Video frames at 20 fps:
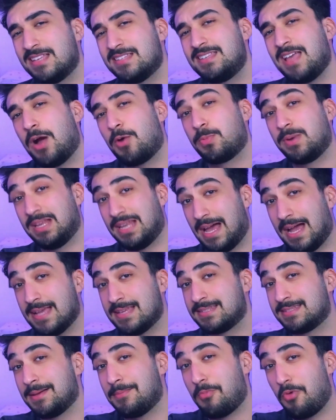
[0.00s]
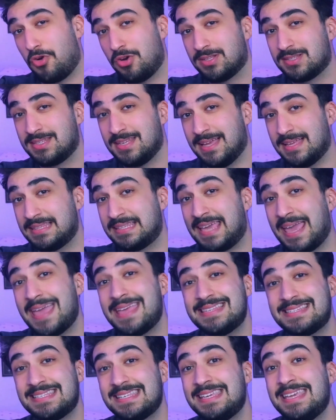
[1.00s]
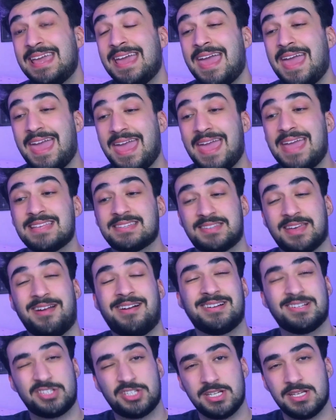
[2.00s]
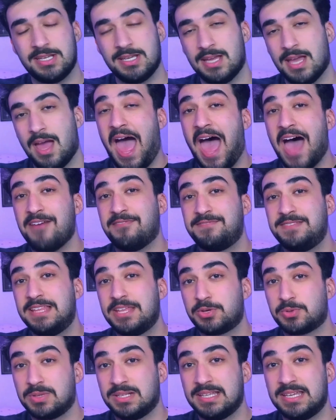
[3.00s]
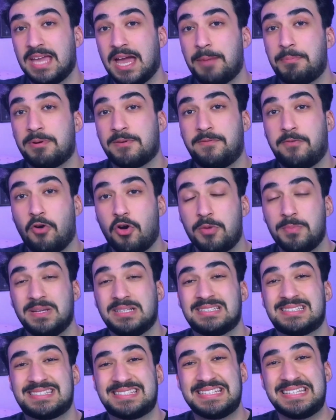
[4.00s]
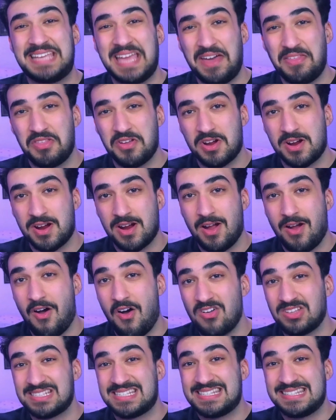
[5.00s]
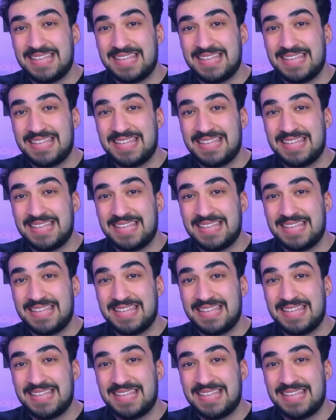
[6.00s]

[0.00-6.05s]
Because y'all realize that Morissette, KZ, and Sarah G have literally a performance together on